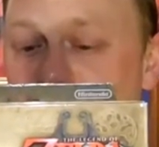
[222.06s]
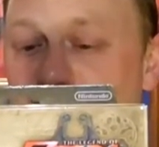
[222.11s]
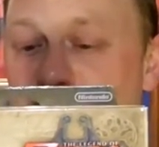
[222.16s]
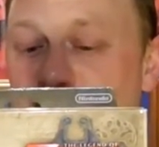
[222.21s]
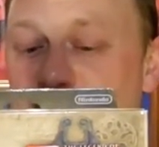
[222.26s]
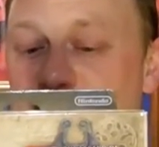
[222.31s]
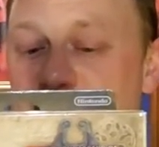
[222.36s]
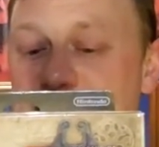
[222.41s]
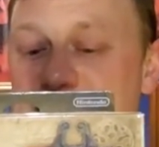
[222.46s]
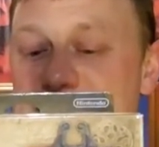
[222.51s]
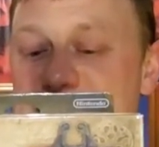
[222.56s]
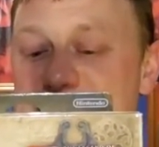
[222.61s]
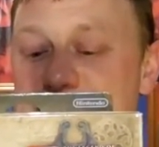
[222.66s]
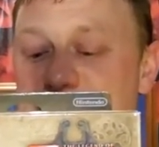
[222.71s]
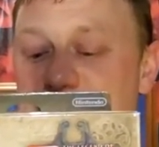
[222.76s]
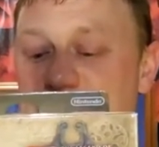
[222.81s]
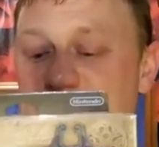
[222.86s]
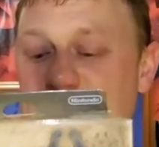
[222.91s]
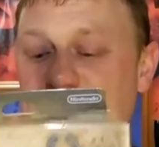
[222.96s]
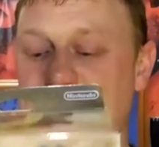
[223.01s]
Rather
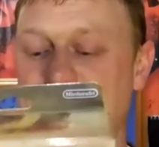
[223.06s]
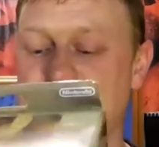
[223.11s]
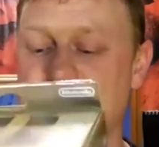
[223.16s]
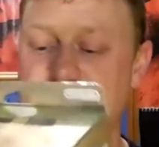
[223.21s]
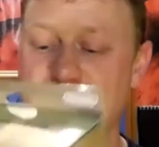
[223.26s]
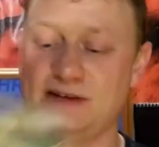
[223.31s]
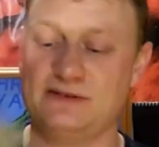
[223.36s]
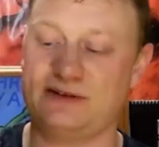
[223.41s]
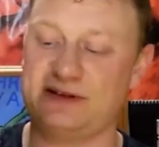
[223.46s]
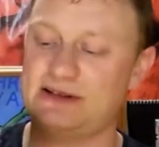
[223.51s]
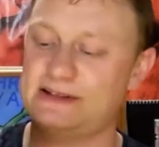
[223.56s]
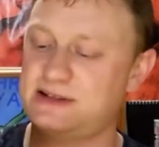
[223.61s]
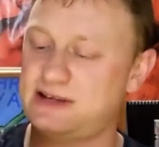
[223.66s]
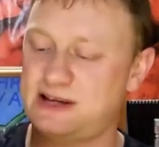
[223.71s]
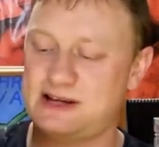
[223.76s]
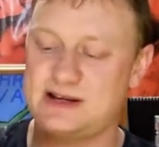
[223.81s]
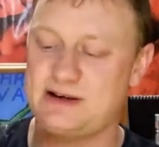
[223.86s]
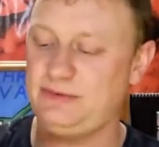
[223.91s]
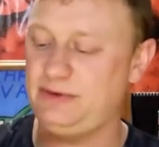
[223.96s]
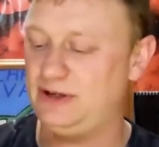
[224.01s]
spiffing indeed.
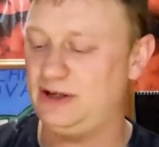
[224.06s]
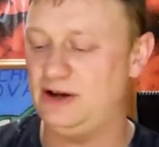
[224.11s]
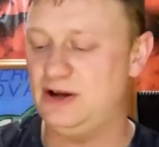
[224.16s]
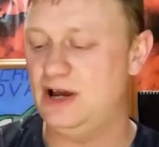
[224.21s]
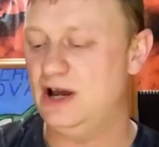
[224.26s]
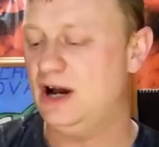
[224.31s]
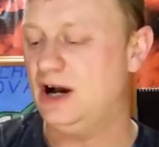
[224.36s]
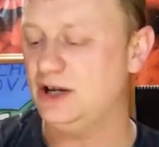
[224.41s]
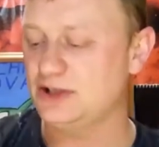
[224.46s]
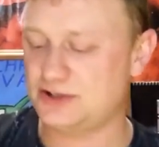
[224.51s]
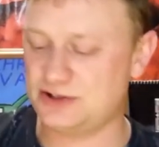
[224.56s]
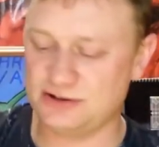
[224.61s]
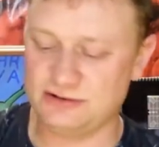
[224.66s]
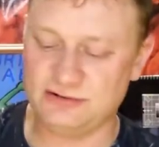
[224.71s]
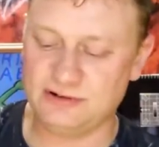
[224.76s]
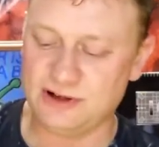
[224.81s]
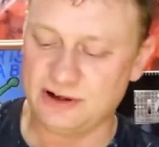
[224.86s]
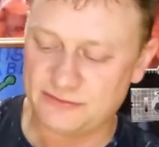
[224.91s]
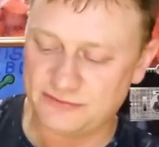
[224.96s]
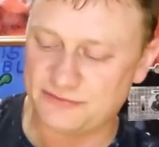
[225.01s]
I
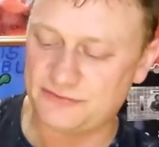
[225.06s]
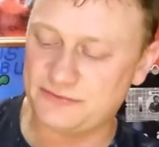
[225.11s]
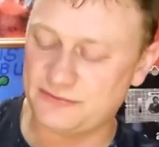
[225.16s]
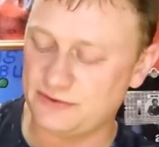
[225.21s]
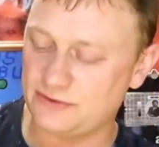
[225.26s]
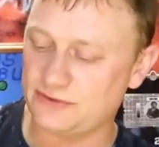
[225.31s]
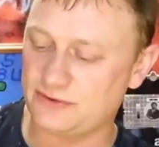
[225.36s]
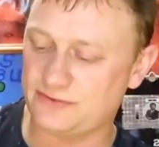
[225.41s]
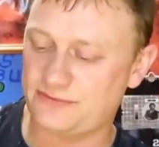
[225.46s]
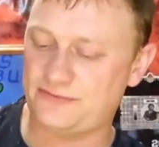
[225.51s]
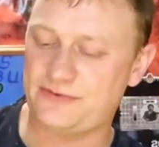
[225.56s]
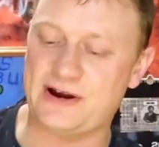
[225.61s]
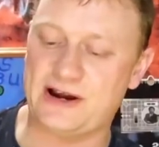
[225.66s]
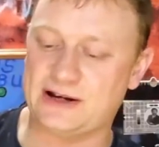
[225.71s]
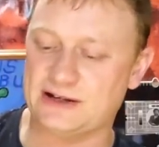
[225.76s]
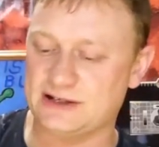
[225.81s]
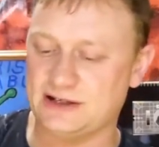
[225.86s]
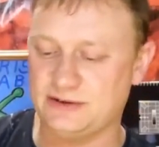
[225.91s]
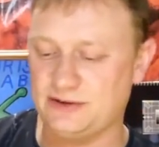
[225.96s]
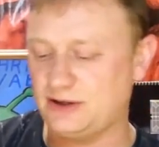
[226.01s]
do love the
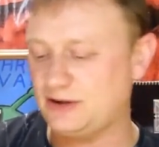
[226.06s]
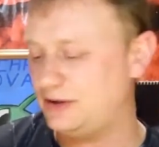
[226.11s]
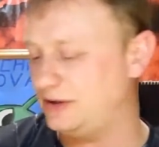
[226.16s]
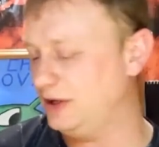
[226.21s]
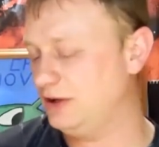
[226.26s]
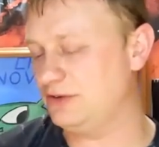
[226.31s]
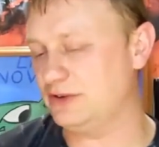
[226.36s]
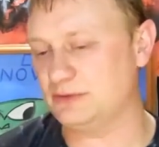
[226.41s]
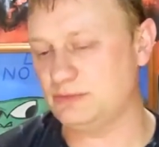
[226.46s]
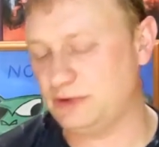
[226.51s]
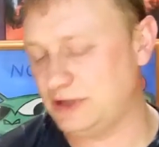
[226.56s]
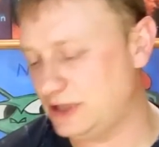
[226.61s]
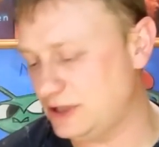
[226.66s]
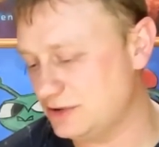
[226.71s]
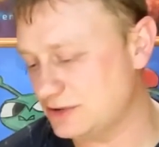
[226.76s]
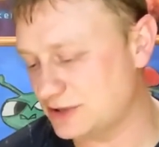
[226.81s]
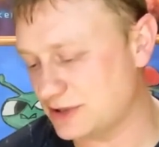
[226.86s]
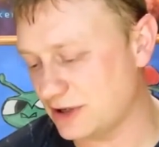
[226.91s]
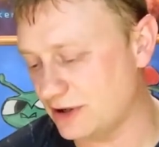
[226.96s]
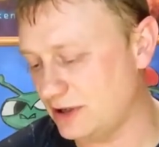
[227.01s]
fact, and I know that Wii
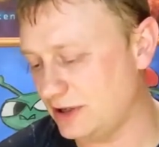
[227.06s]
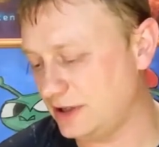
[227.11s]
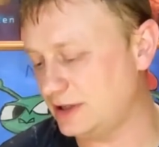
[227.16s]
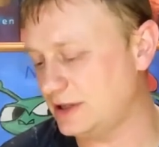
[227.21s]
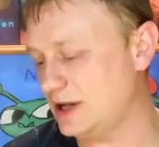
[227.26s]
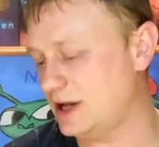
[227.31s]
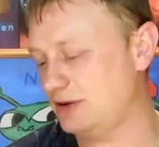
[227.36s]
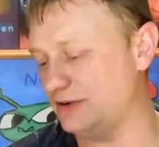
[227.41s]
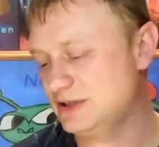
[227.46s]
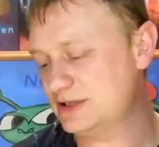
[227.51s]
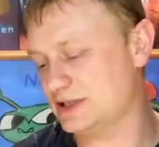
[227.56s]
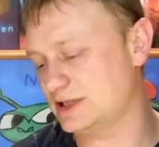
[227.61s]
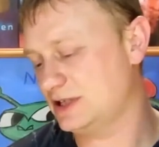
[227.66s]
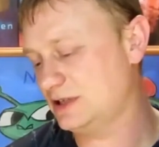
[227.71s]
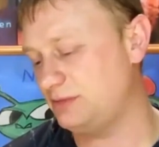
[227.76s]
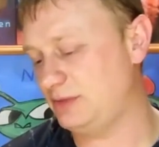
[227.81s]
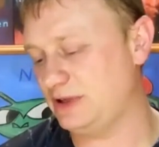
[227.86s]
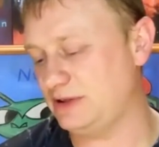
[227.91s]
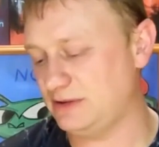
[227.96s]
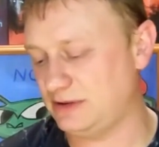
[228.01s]
U's dying now and it's
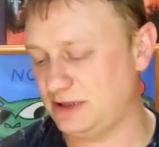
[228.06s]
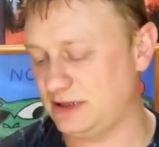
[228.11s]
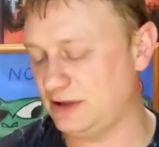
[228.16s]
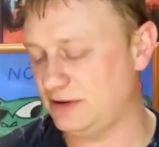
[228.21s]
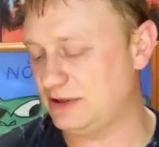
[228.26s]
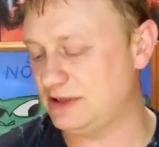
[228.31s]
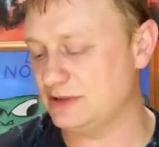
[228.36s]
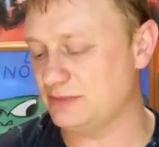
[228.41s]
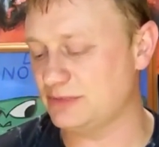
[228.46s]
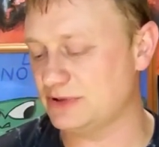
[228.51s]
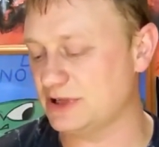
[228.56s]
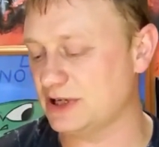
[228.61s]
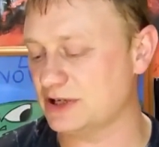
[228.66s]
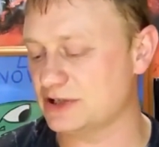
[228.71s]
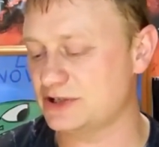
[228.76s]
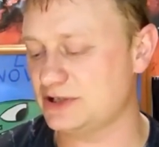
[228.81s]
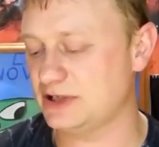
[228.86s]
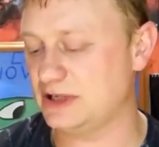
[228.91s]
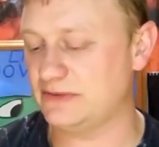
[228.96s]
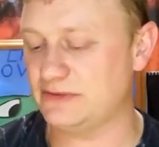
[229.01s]
going to be, you know, ending
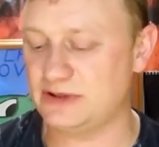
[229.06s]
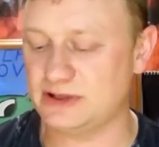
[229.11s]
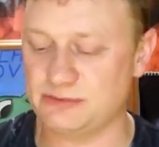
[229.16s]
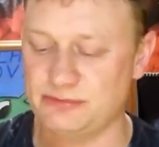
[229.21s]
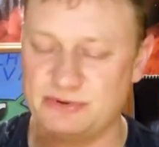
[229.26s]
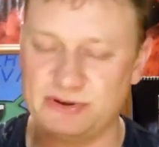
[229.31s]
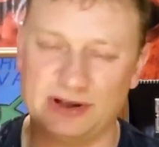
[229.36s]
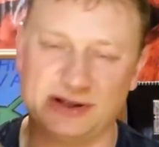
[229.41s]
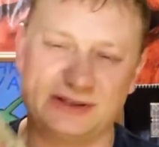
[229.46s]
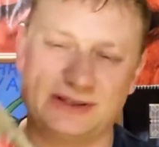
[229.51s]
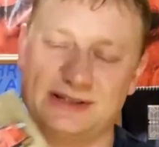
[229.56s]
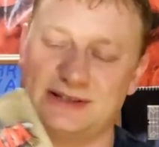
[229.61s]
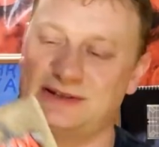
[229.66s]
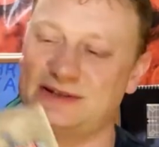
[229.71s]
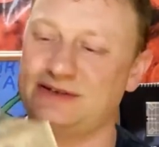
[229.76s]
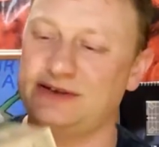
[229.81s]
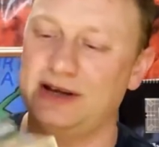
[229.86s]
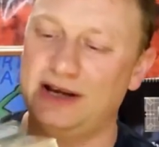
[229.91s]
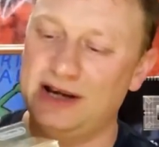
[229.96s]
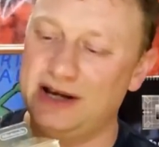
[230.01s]
production and everything, but
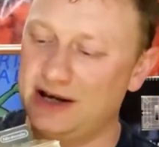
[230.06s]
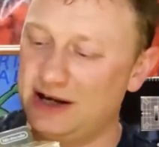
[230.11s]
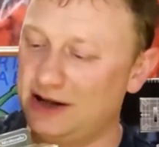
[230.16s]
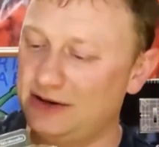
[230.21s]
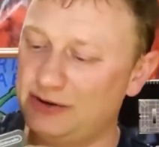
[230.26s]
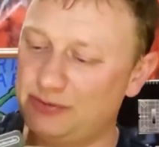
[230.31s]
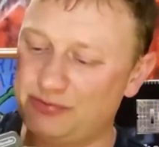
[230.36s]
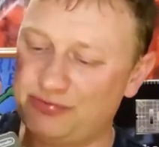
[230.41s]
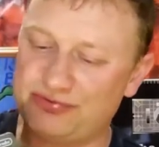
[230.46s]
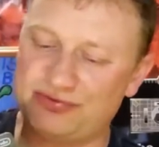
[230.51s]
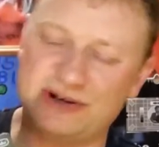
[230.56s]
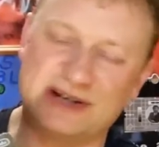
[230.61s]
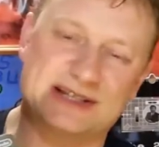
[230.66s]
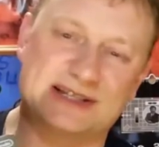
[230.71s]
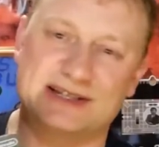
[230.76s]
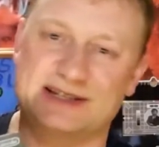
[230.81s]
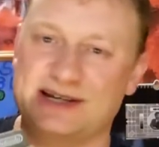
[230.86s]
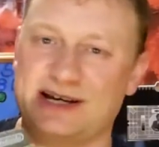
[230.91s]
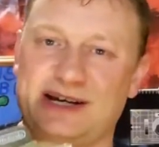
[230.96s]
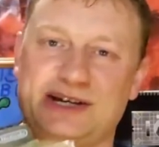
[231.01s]
just the
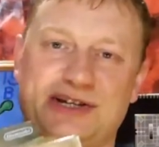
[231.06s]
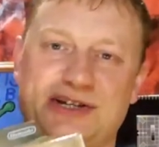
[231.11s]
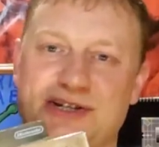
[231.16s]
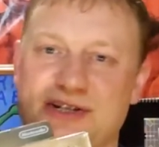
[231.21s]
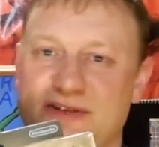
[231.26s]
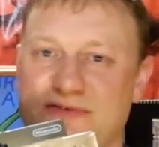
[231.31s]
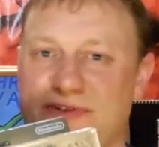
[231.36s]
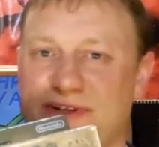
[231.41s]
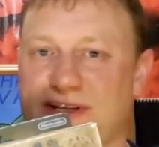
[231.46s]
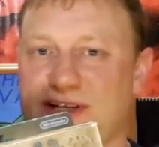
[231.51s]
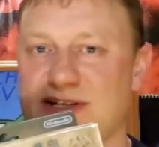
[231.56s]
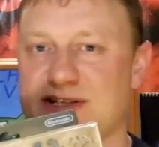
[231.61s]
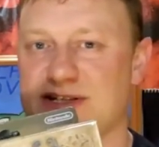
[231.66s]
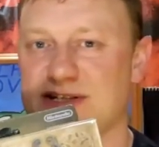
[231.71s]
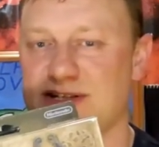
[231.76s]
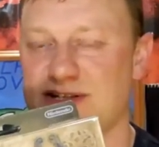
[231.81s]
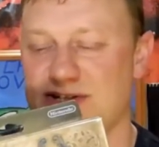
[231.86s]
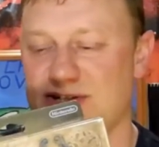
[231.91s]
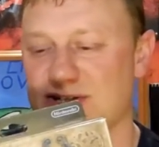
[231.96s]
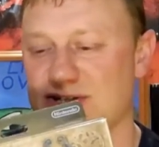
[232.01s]
presentation of
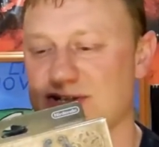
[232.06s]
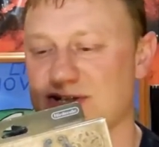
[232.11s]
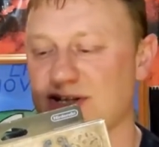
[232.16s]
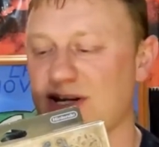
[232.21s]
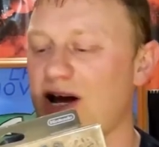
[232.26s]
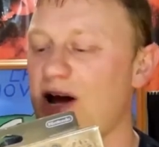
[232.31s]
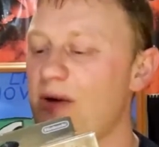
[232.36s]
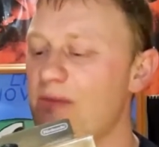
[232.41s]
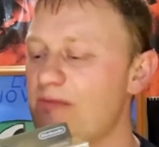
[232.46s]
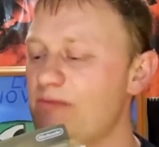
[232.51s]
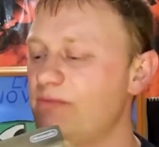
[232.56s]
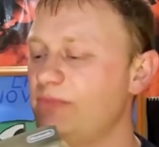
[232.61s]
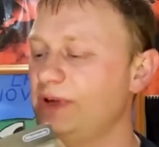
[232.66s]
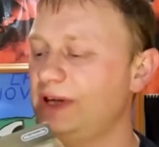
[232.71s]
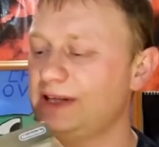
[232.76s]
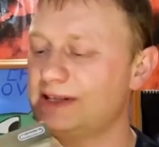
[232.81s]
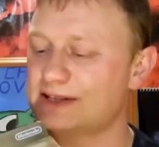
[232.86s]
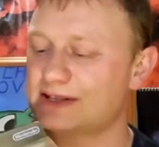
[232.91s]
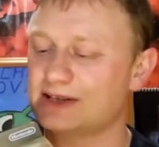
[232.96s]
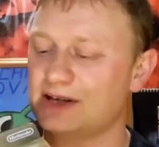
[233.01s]
these is just,
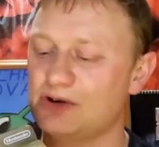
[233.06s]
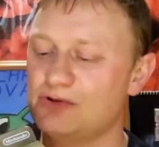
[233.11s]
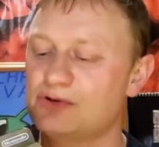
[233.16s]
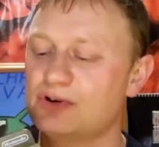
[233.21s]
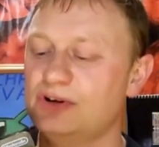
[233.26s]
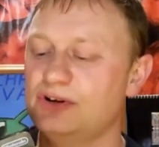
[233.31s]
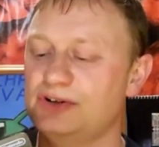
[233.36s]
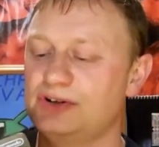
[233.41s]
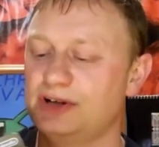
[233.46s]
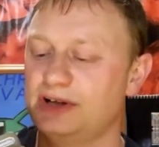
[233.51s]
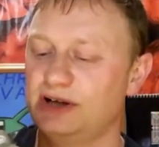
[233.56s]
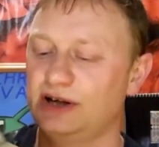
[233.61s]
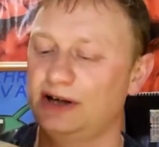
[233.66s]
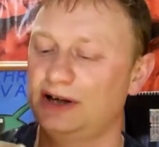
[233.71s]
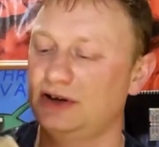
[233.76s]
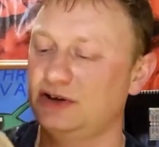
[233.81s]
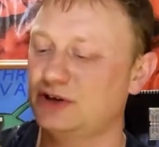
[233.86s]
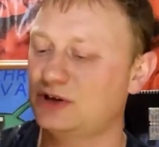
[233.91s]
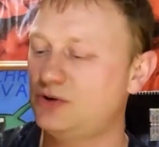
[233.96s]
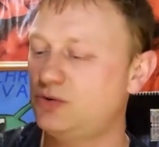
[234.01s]
it's so good.
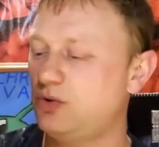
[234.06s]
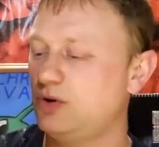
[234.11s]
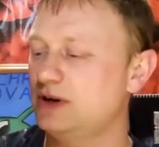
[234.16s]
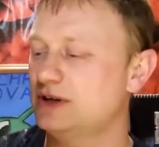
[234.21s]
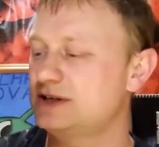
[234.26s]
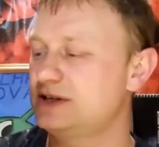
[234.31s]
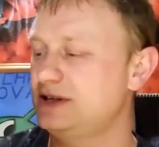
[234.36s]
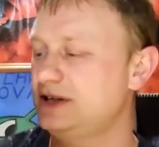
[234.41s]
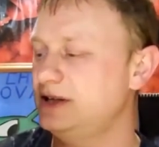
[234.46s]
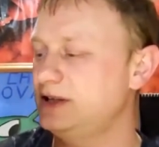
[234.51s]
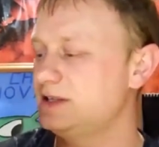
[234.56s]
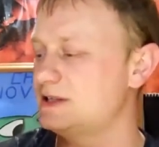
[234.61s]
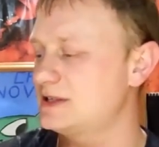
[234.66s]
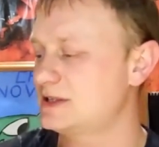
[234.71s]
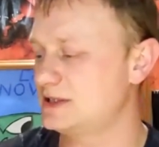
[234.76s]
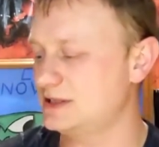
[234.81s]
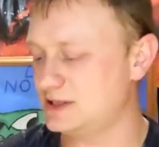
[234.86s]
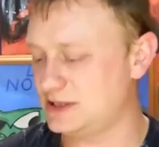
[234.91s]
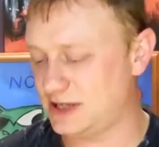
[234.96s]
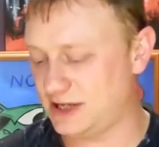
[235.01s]
The quality
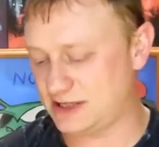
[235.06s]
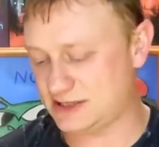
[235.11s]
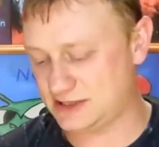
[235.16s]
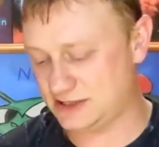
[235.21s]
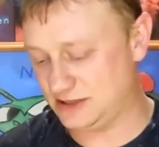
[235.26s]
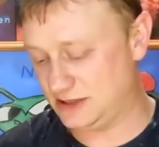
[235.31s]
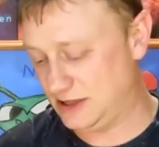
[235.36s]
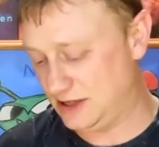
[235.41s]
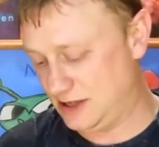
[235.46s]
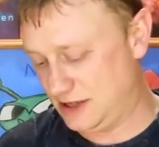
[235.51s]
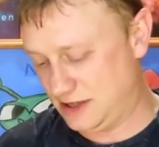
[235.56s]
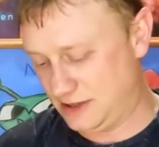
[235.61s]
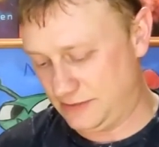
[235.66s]
is just excellent.